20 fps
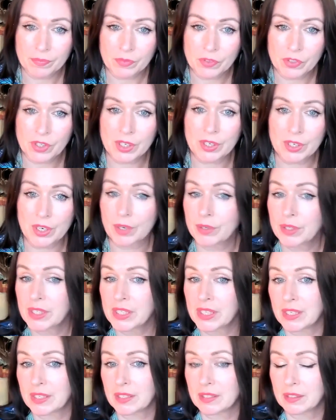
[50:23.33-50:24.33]
to
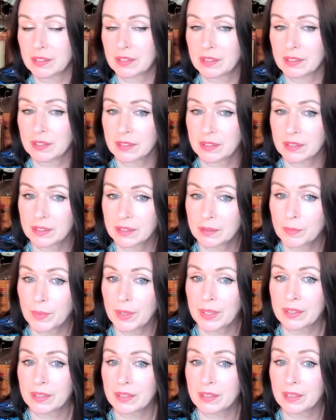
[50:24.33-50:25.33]
notice
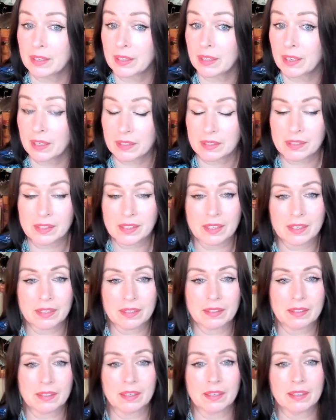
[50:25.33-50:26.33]
when the hunter
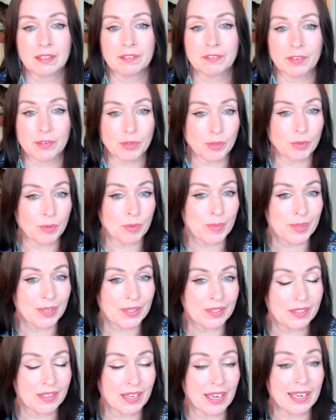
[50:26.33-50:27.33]
and the
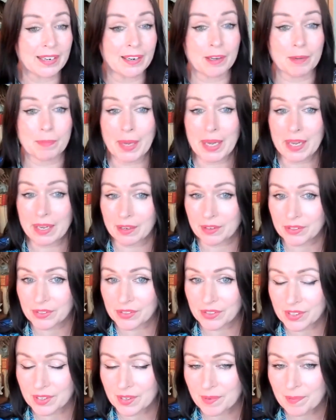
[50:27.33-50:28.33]
foxwoman and her
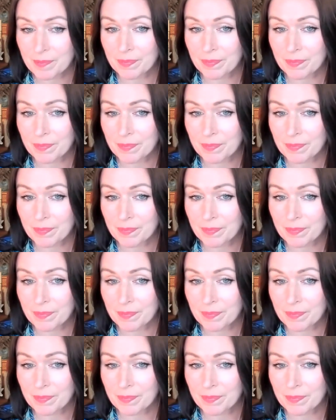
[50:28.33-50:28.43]
pelt